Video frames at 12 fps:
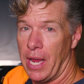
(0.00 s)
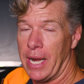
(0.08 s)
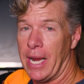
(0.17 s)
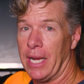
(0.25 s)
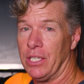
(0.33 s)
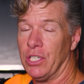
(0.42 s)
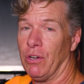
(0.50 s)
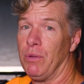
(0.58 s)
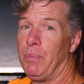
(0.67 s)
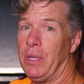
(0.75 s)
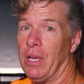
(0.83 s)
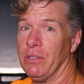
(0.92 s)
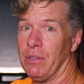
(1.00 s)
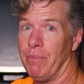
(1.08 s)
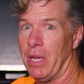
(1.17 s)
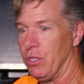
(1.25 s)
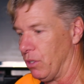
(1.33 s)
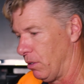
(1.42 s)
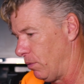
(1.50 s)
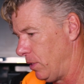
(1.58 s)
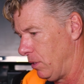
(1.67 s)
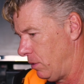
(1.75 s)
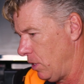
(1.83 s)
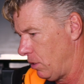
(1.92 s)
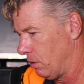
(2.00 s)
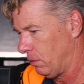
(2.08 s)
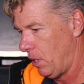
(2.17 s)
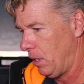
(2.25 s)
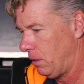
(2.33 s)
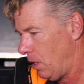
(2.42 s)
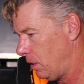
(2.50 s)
and had Jerry Piazza measure it with his digital beep,